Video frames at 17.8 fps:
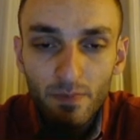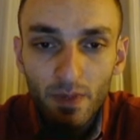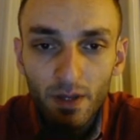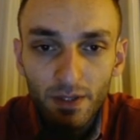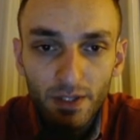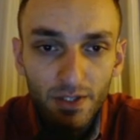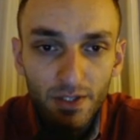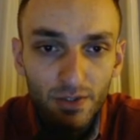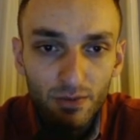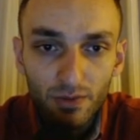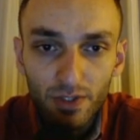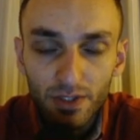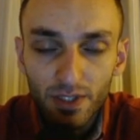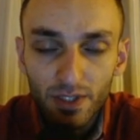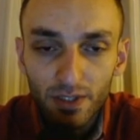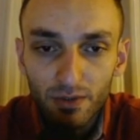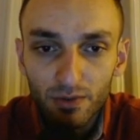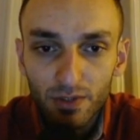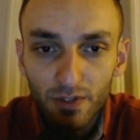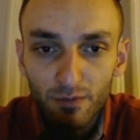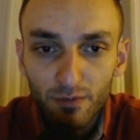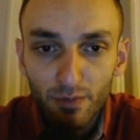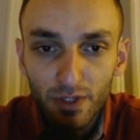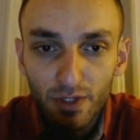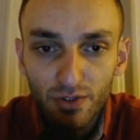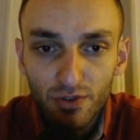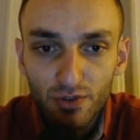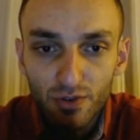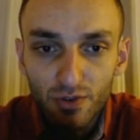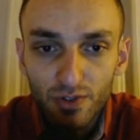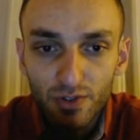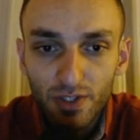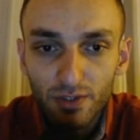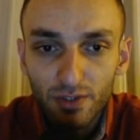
Yes, already I don't have much choice.